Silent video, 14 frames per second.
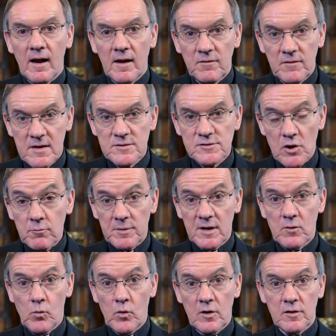In these
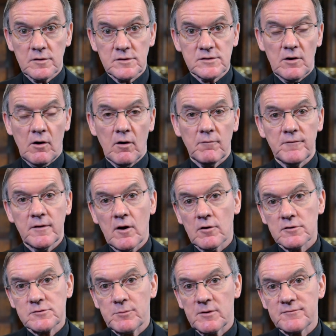opening words of the
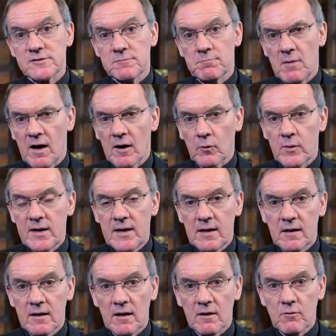Gospel of St. Mark, we
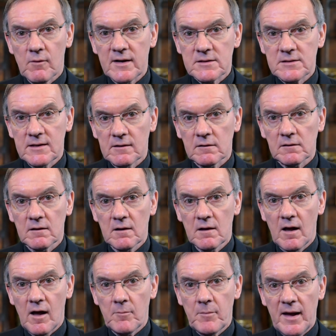hear a great deal
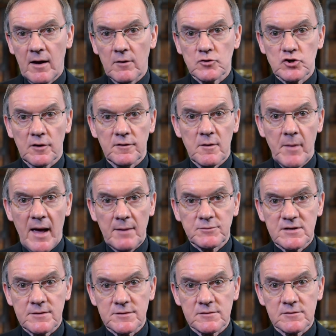about John the
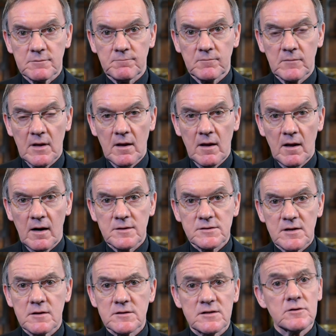Baptist. He
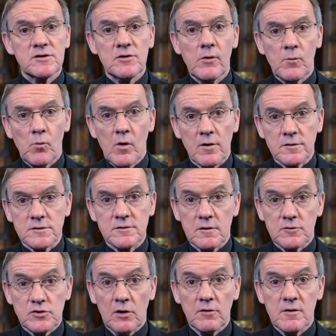says, "And so it was
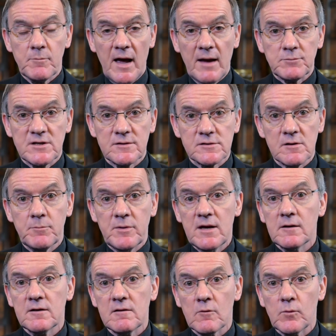that John the Baptist
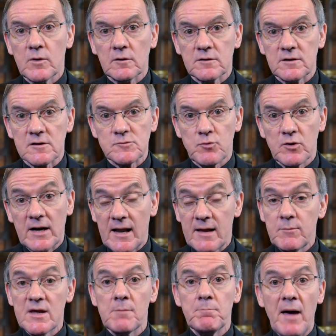appeared in the wilderness,
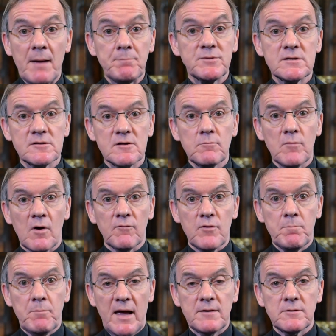proclaiming a baptism of
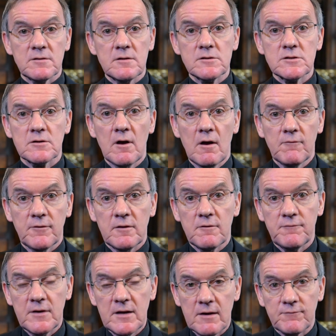repentance for the
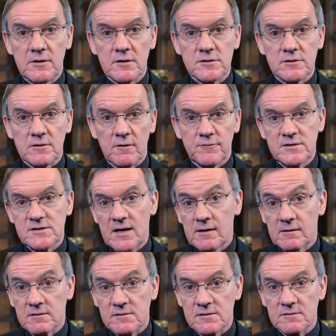forgiveness of
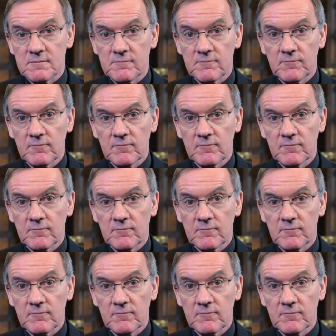sins."